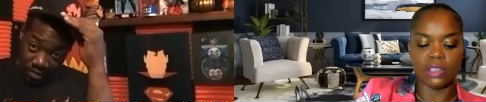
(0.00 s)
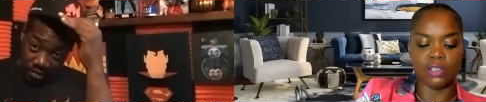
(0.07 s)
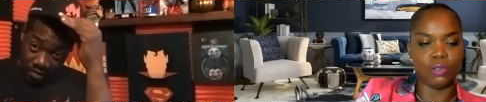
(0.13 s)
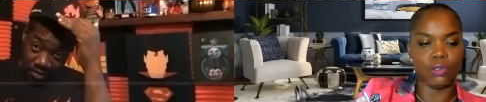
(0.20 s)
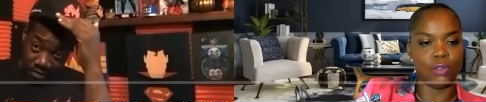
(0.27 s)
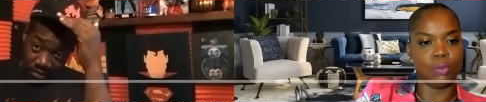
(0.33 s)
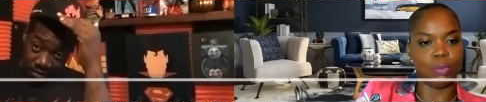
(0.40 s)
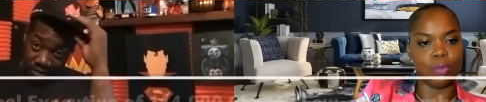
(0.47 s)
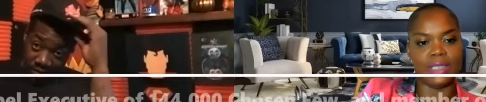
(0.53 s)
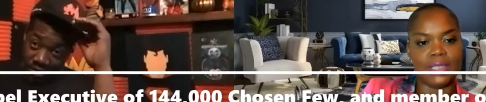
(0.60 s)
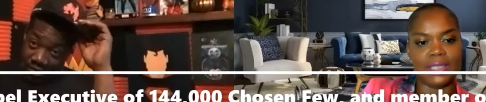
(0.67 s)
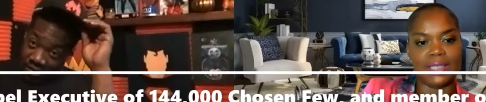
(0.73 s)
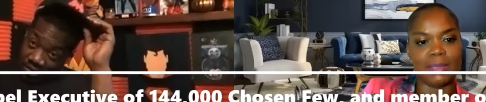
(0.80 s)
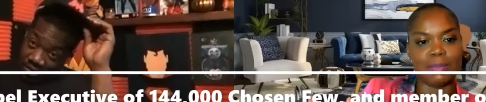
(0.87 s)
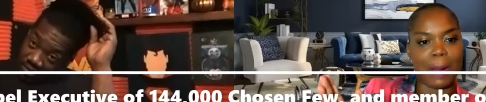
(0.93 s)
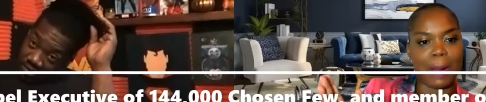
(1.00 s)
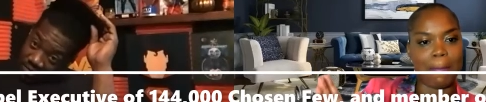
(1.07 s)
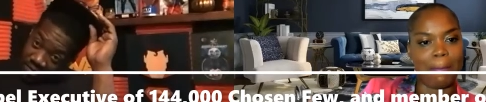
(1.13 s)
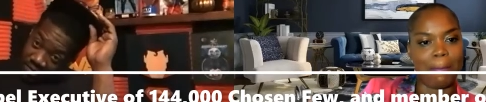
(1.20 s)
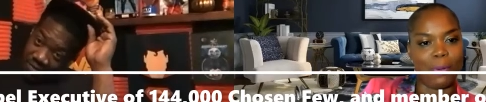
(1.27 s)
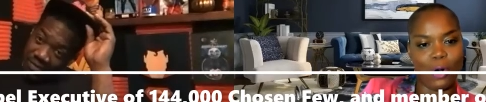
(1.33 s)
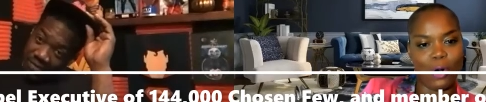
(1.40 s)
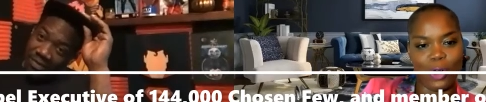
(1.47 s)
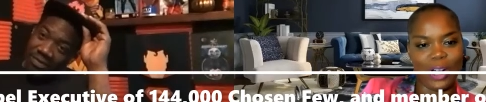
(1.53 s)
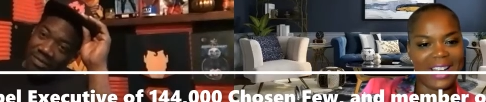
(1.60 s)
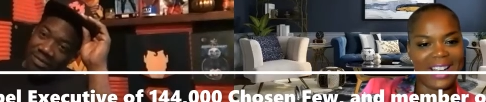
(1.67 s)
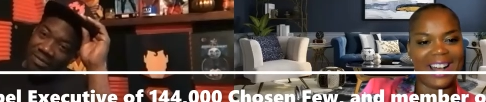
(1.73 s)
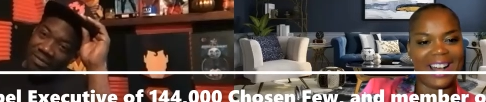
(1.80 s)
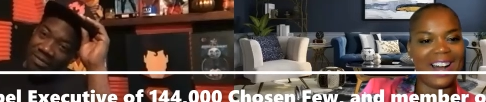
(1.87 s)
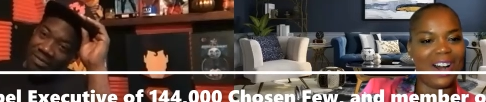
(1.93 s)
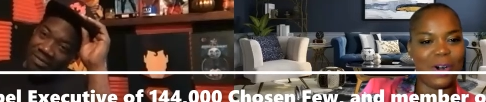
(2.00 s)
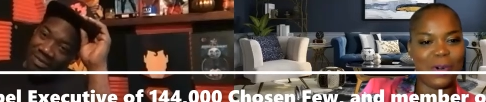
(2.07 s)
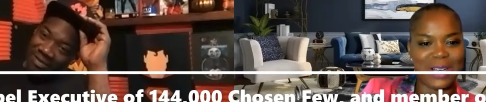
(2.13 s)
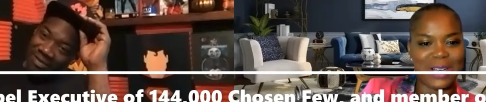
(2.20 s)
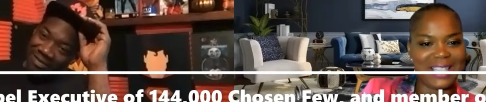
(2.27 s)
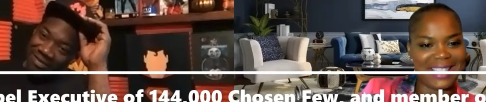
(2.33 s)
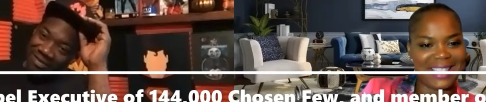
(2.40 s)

Speaker 1: This is Judah Priest, this is my boy. I always